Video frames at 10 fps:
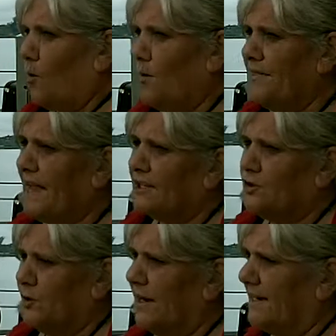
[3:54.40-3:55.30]
With our
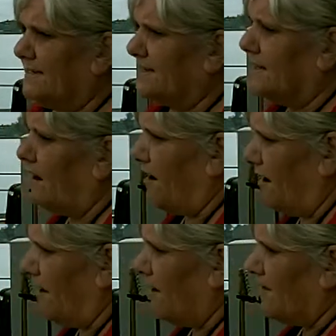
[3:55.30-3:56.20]
trees,
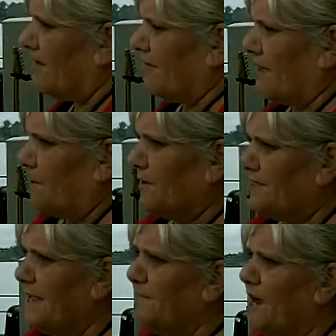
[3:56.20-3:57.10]
with
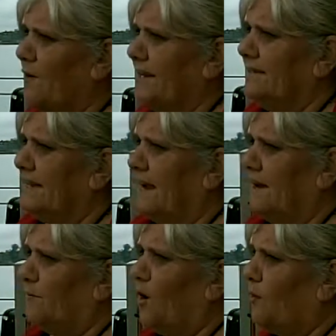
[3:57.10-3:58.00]
them going
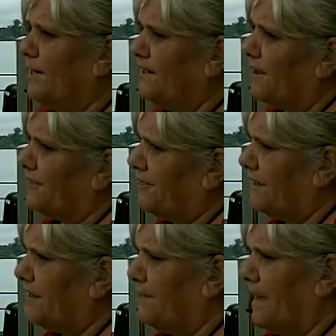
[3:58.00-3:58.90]
down, what we don't
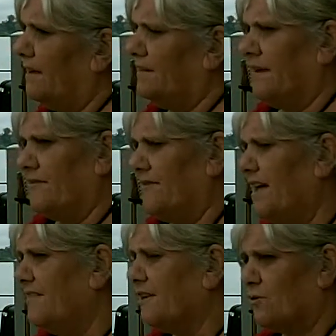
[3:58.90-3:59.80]
think about, they're the